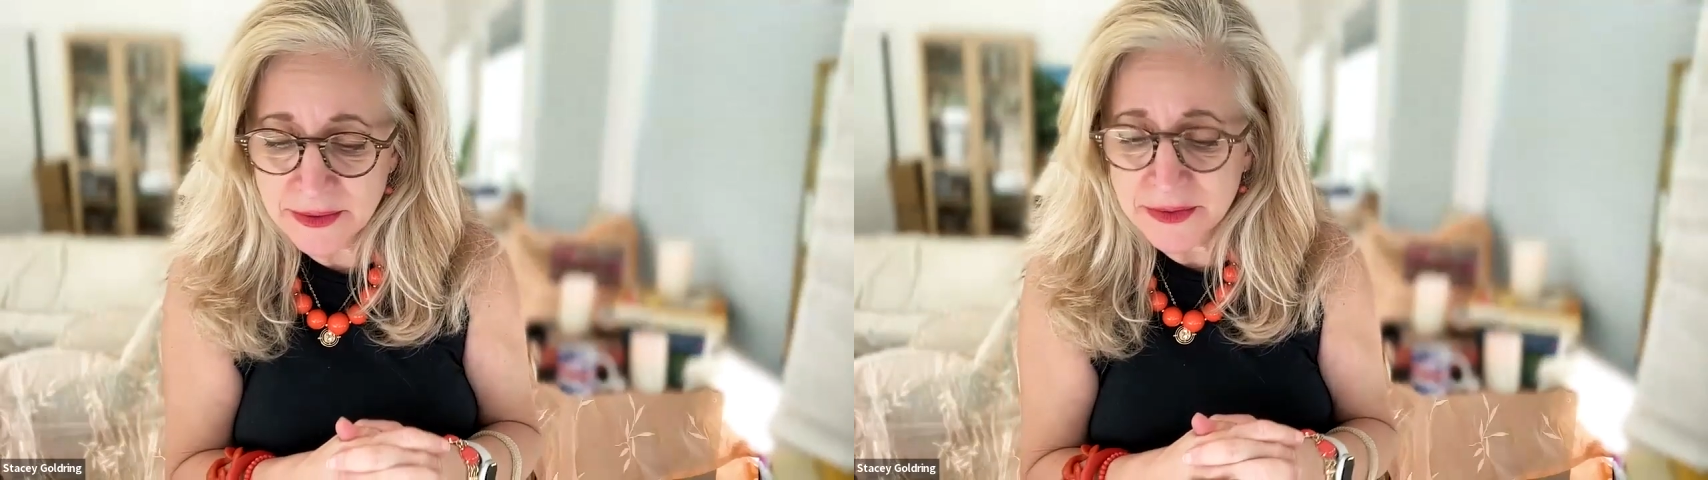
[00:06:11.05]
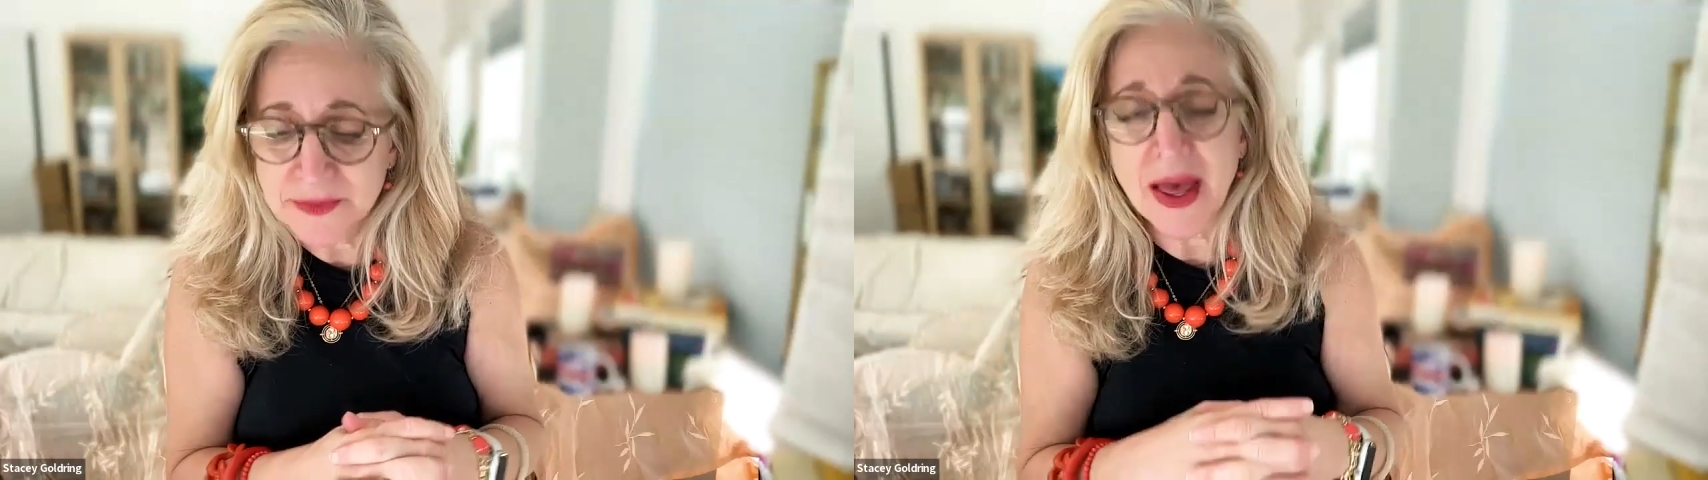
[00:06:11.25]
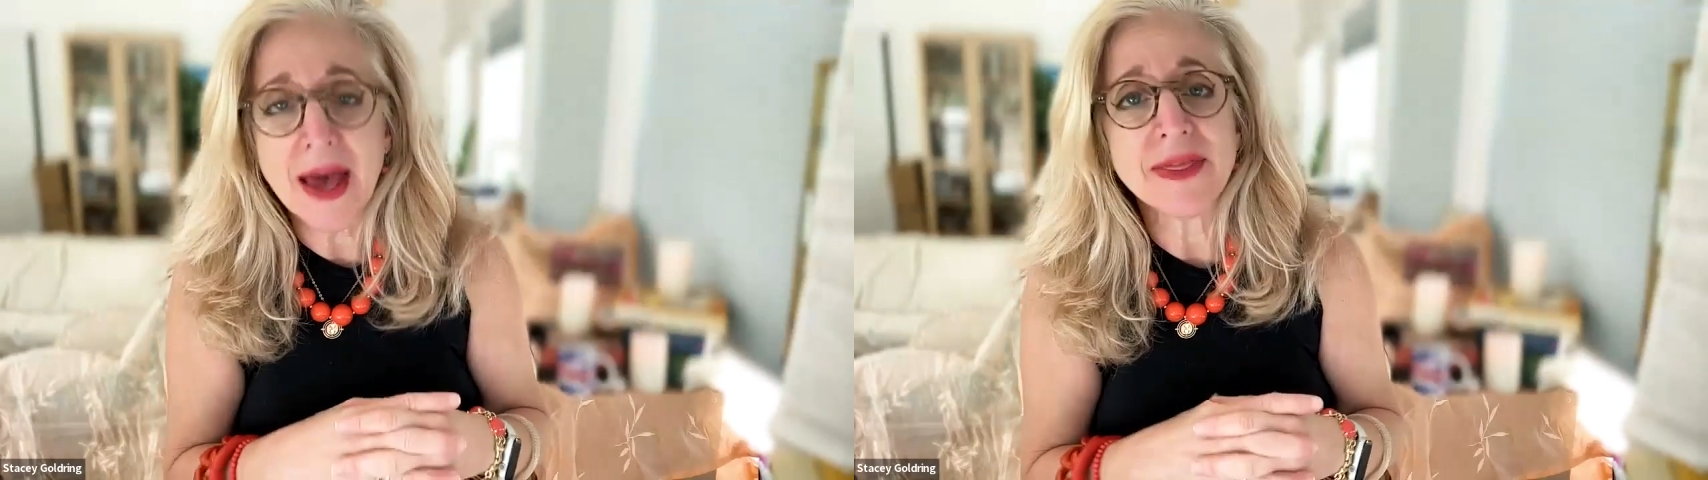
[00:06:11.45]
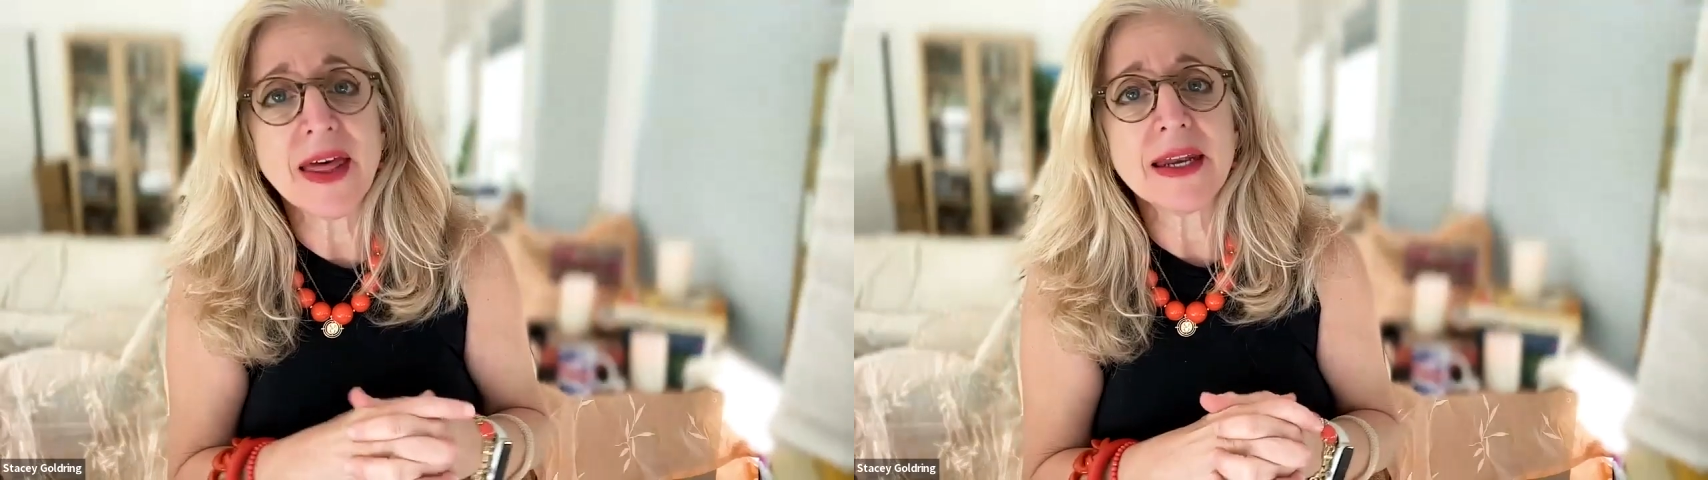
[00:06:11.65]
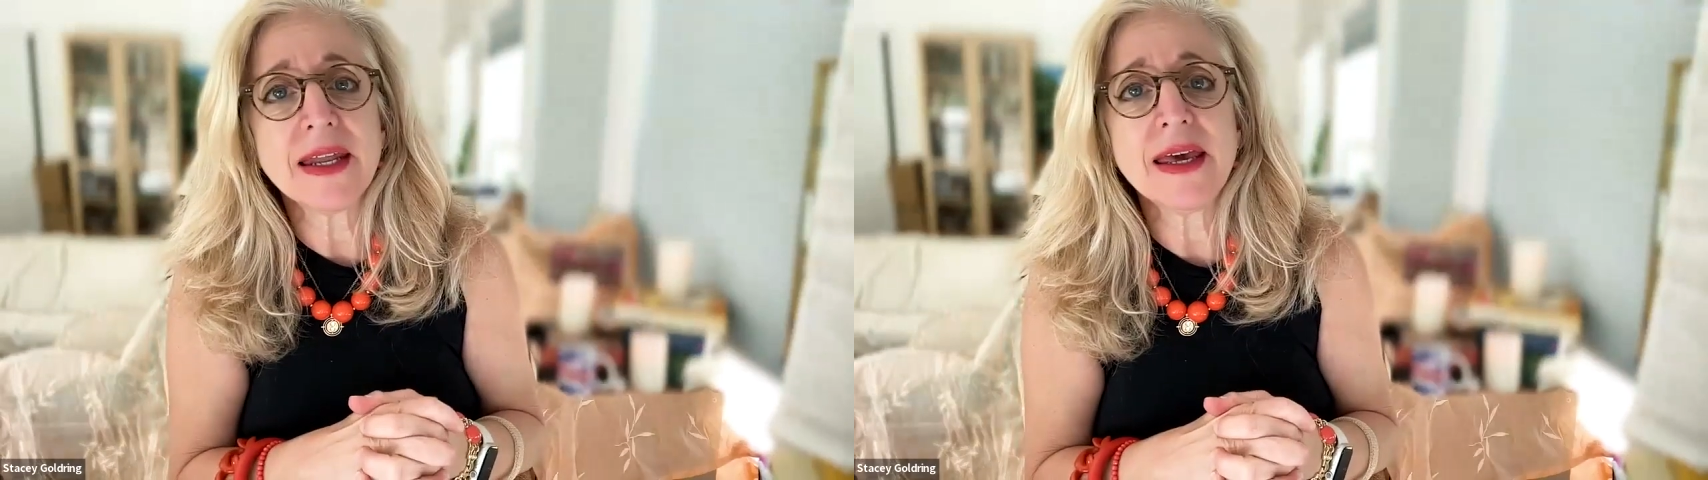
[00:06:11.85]
And
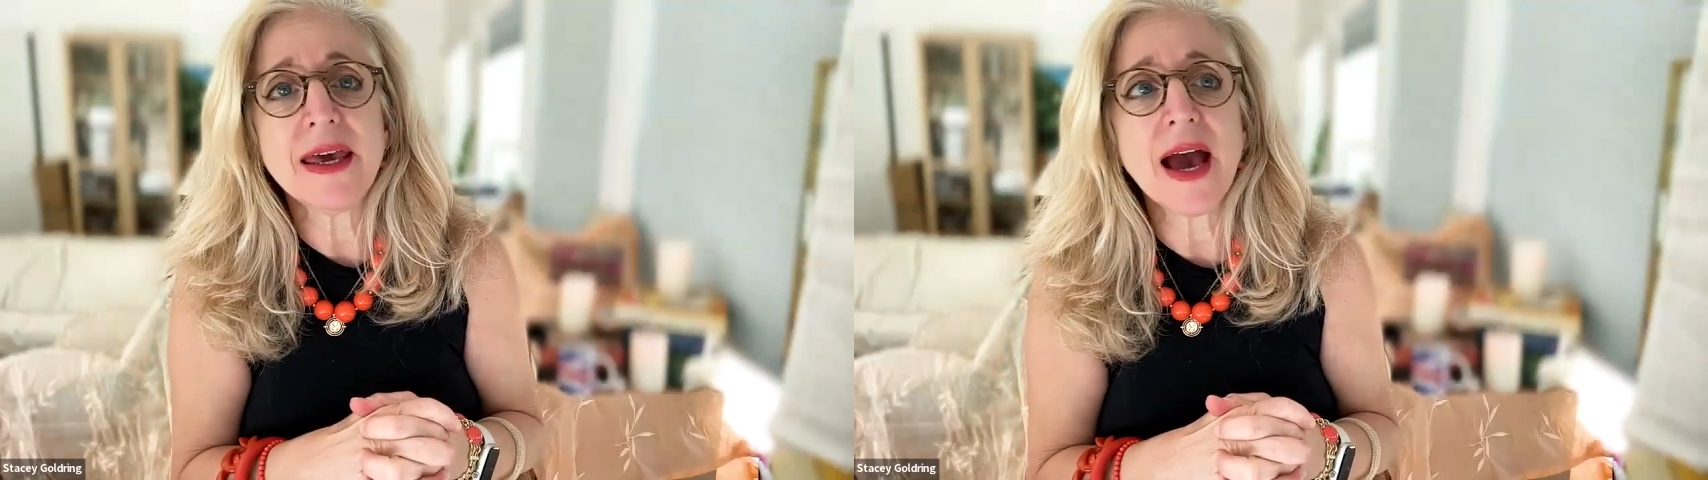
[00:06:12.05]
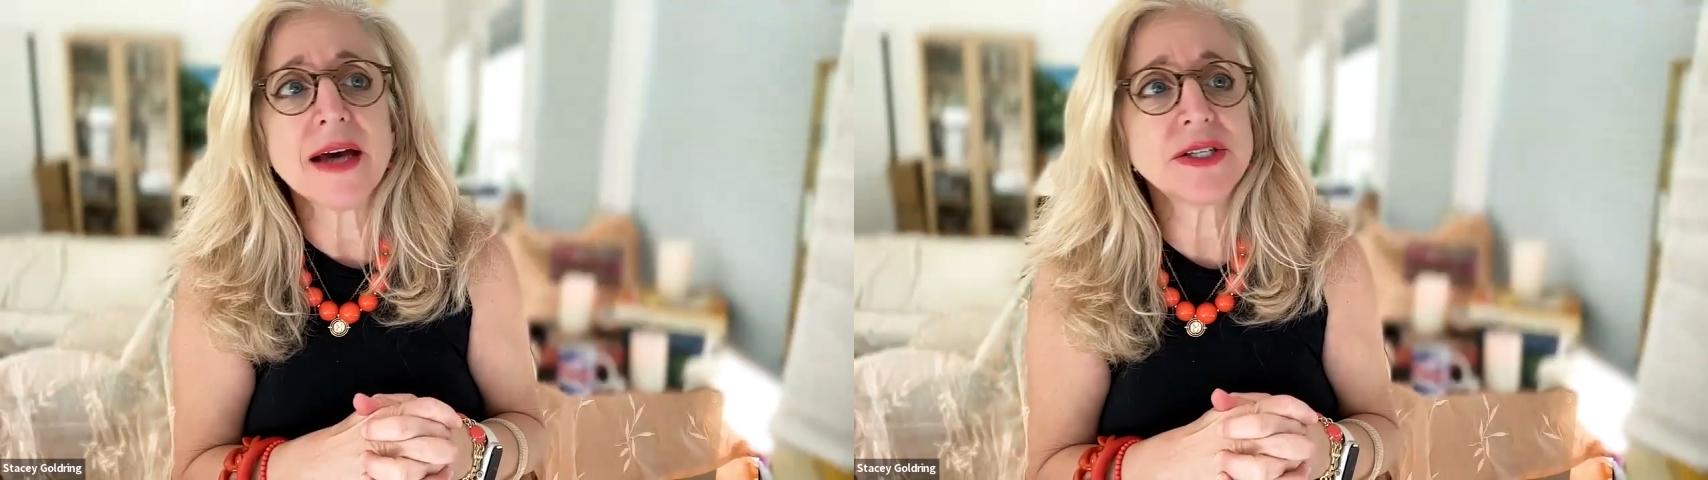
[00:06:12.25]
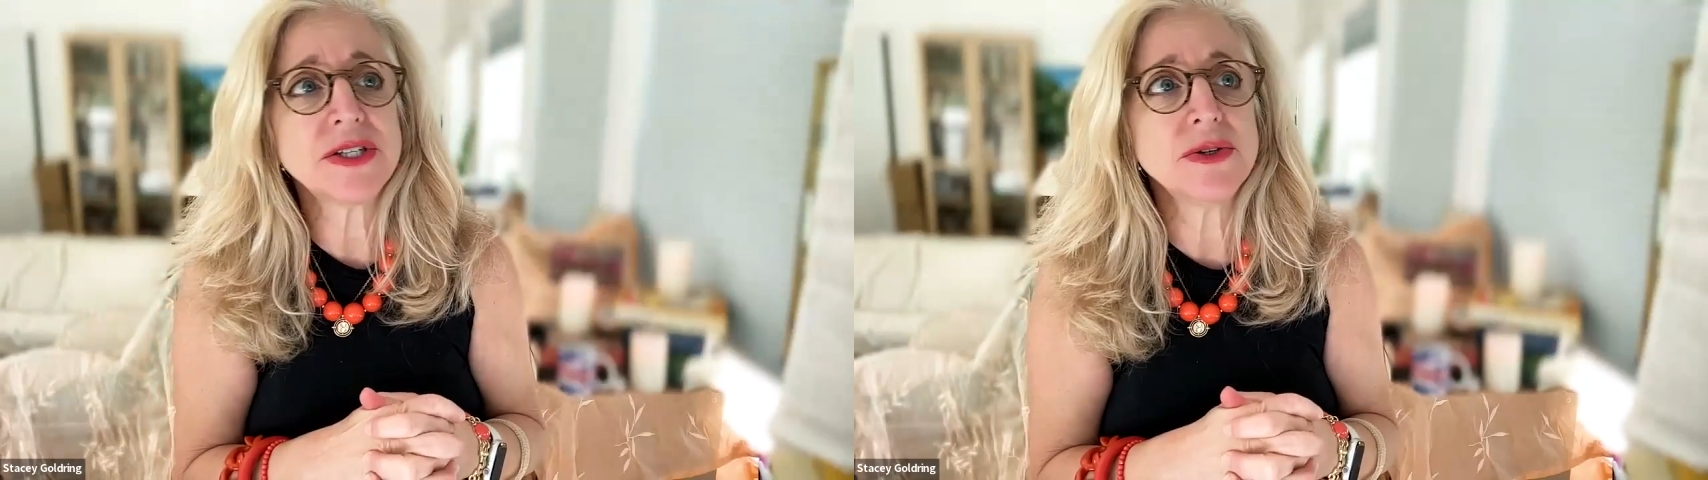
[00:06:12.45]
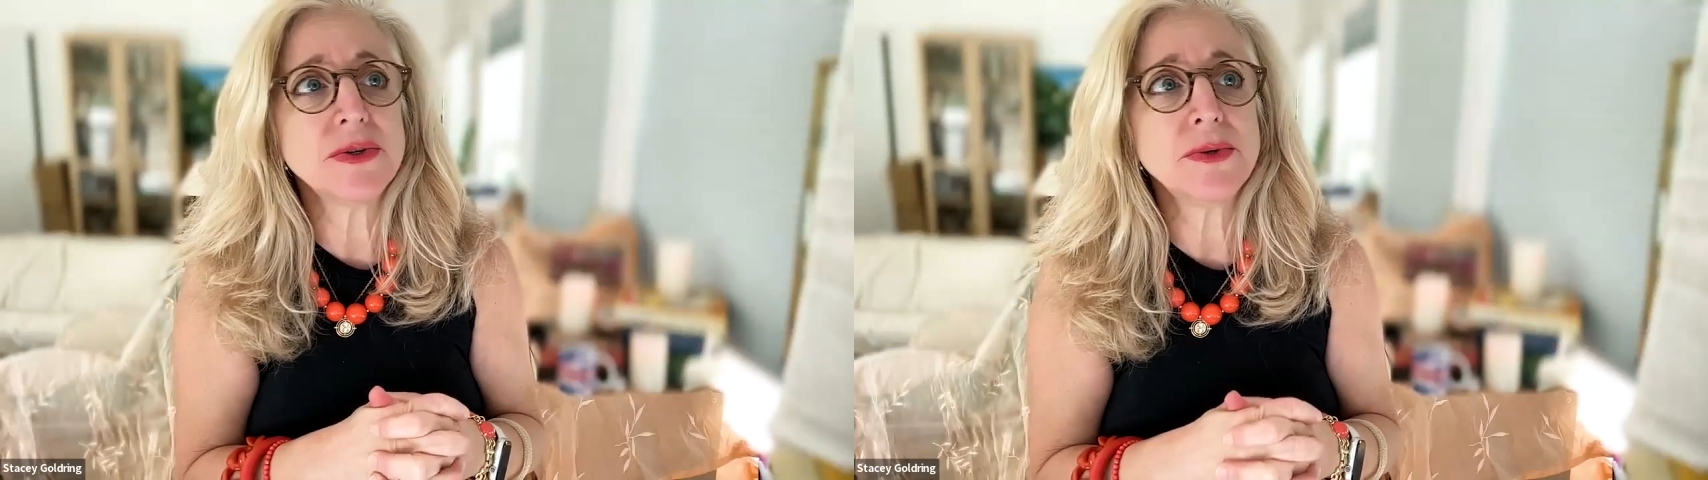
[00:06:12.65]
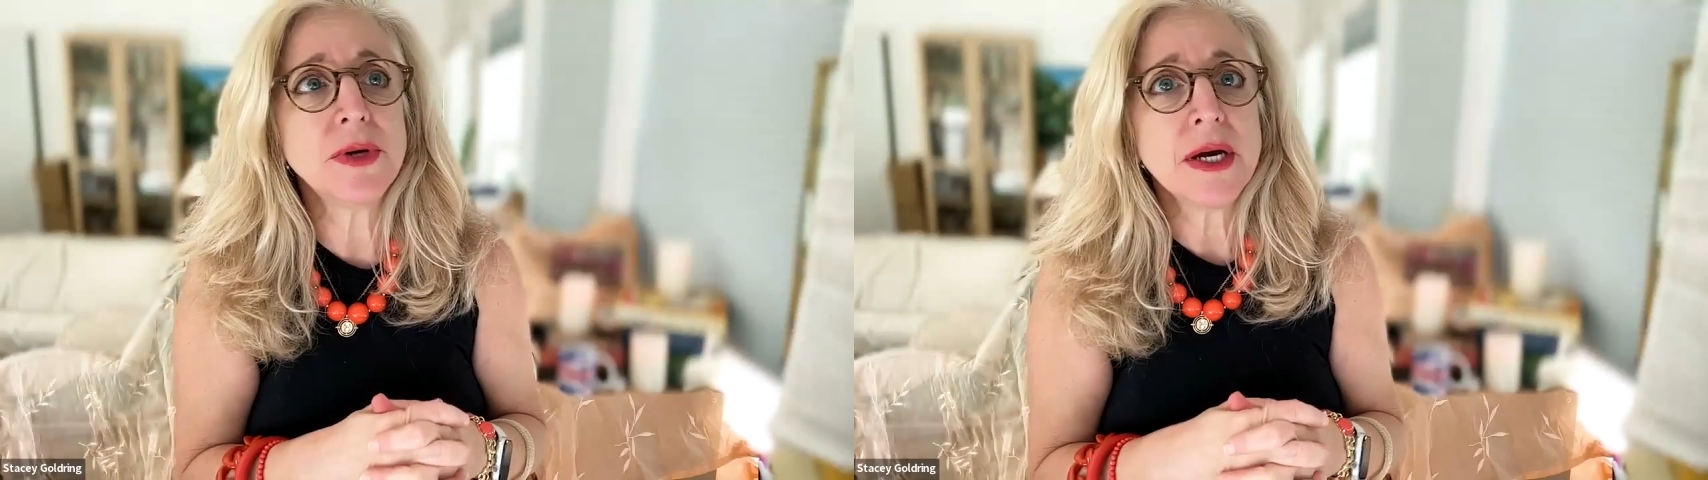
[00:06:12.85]
then he has
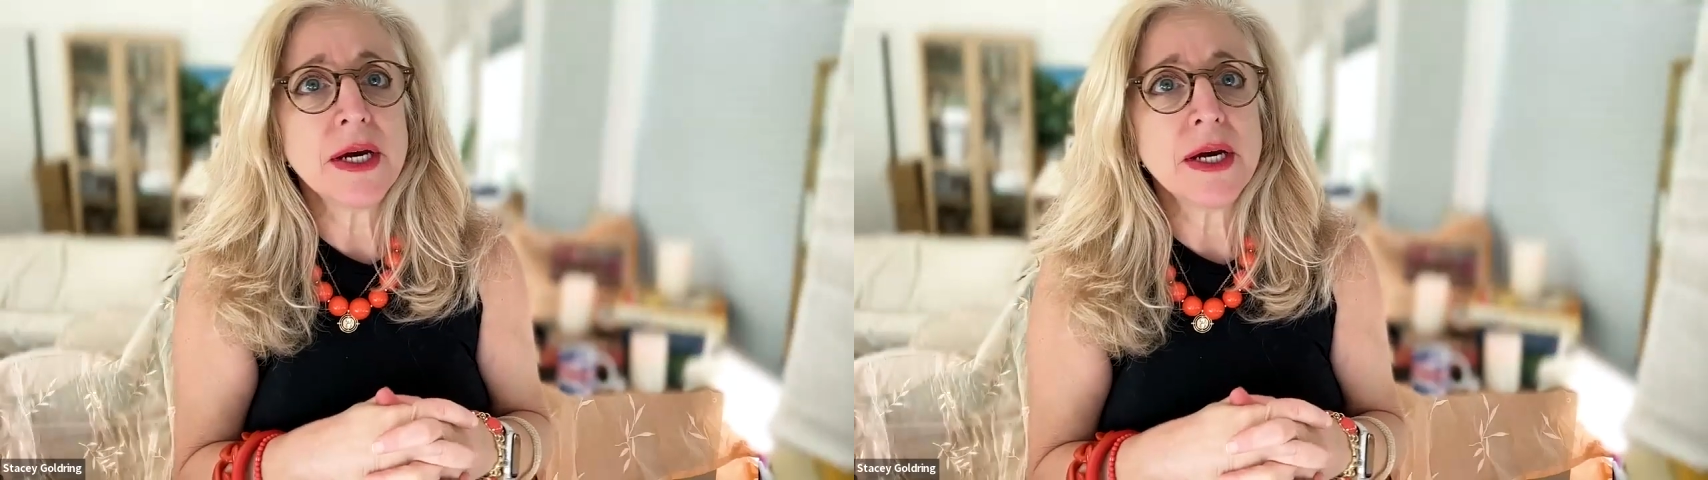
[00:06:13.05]
to